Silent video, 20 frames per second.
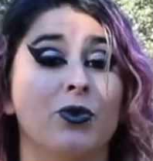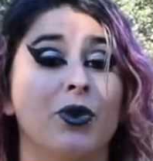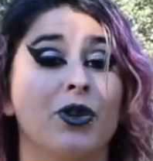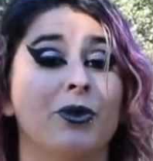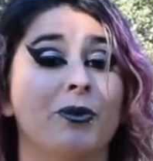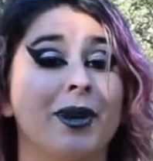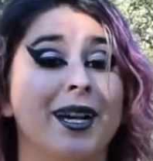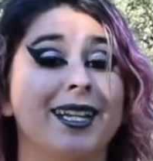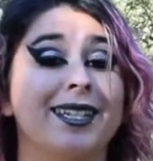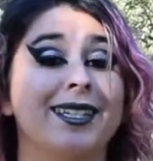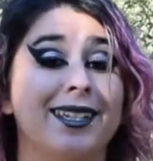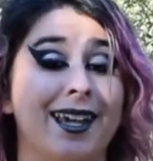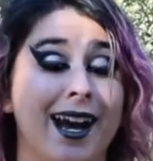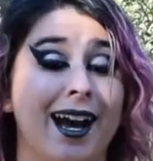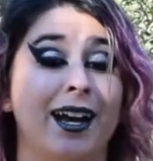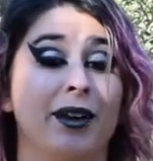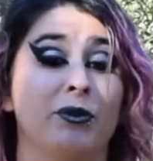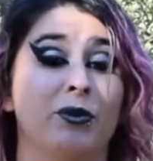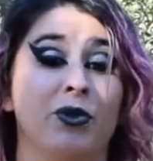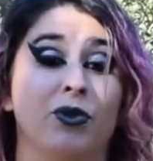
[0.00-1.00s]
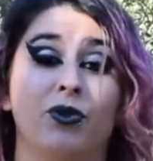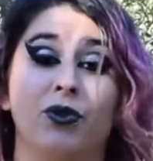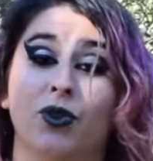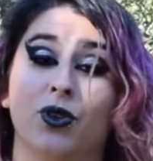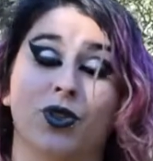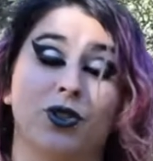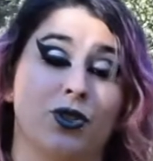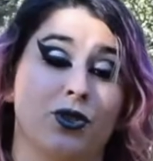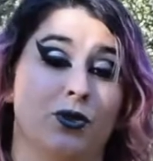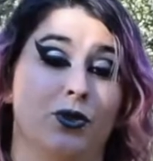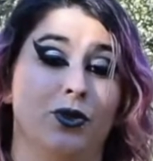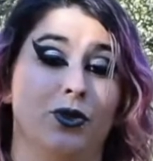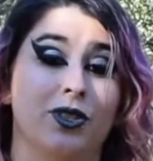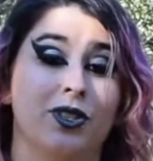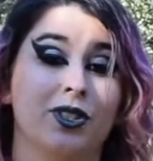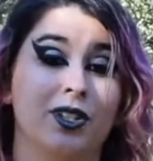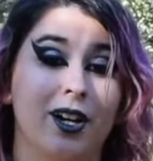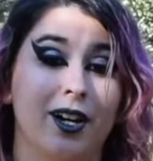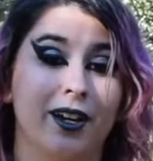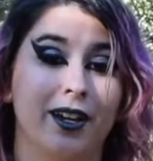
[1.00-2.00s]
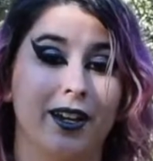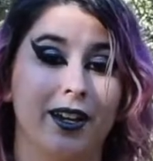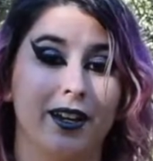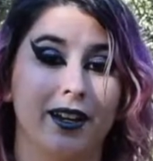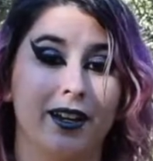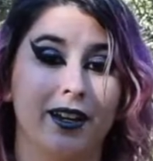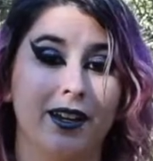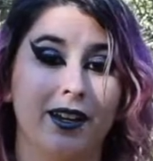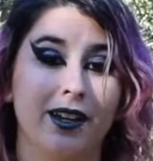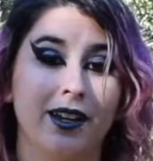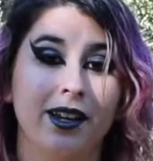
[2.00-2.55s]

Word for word: with my dad before school started.